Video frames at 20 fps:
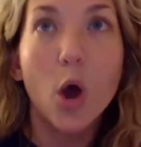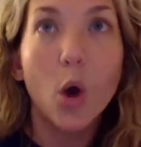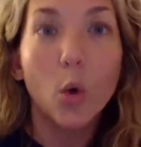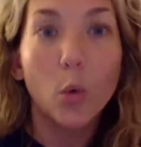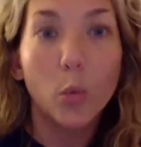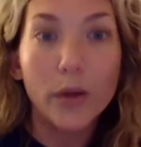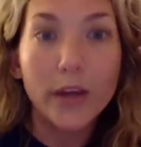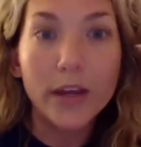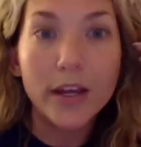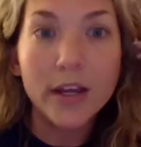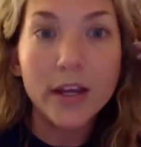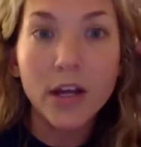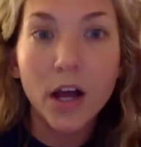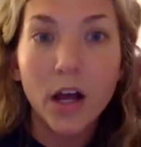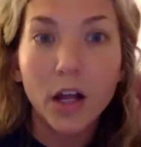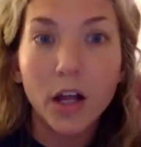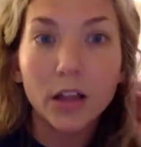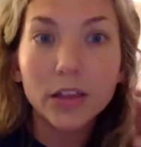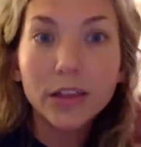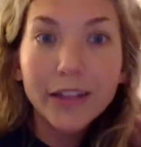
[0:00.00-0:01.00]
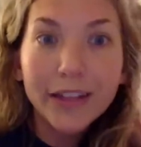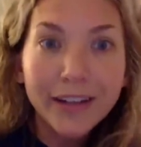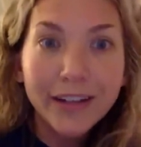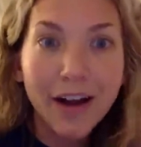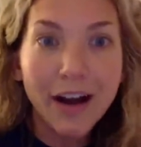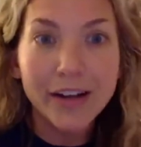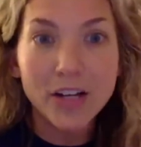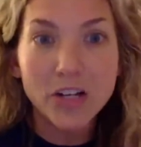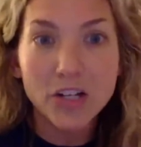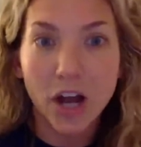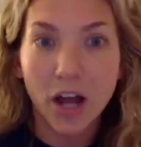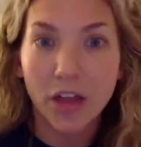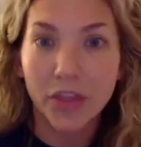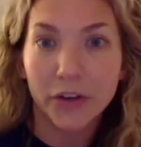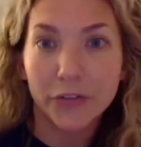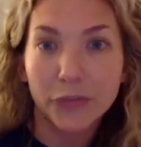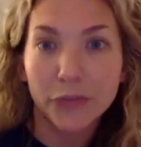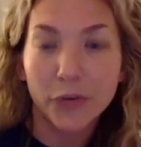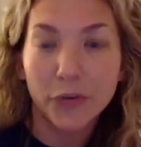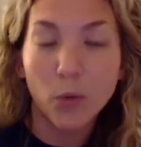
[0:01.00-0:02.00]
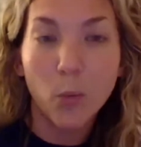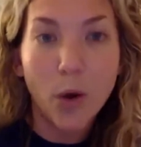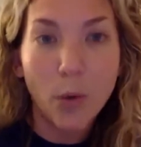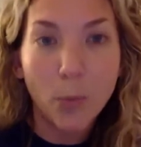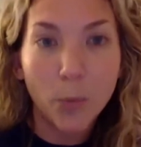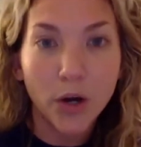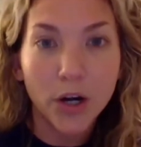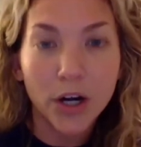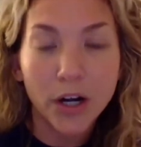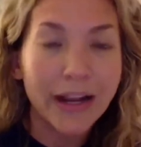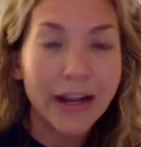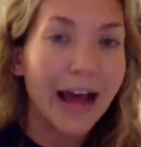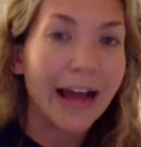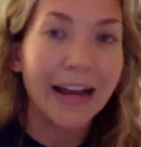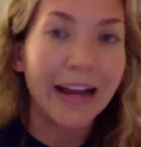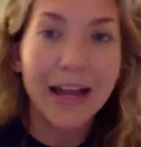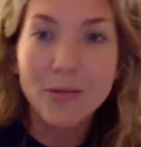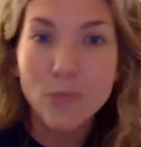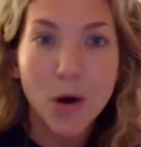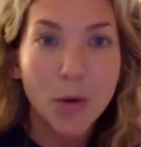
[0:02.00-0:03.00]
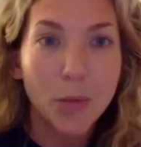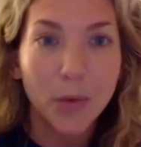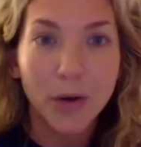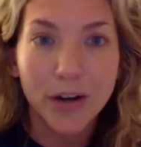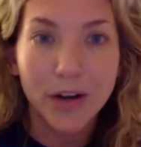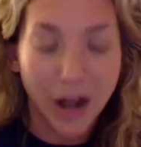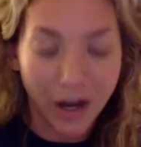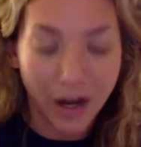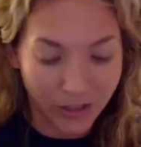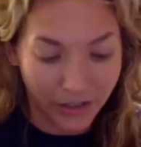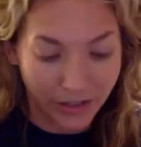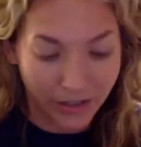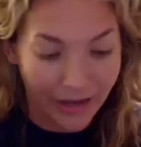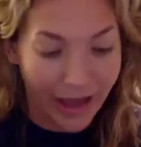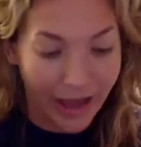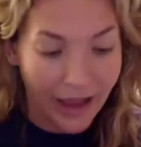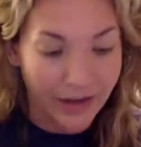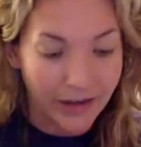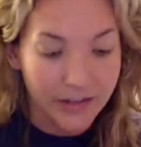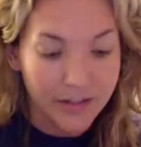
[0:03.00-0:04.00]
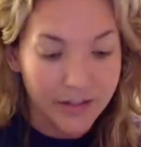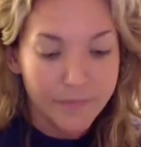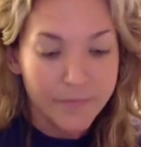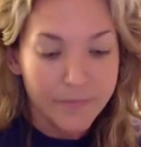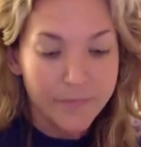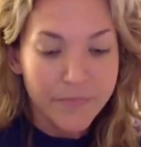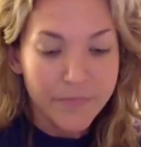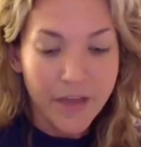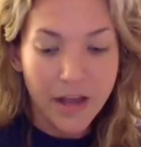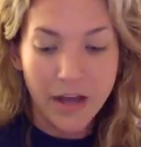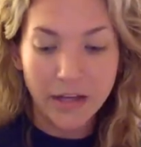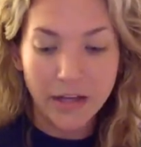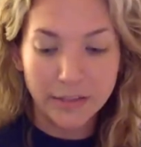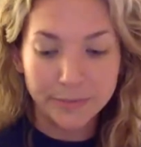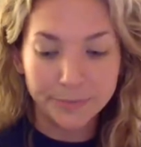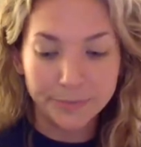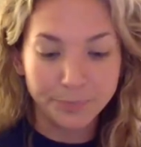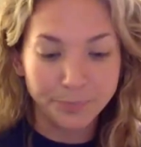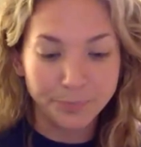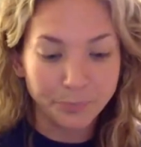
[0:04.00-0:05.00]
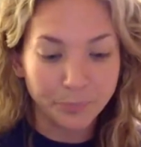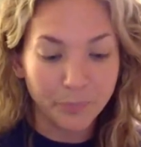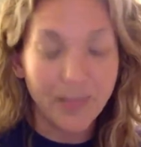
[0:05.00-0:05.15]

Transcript: we lean on each other for what we're good at and what we're not good at.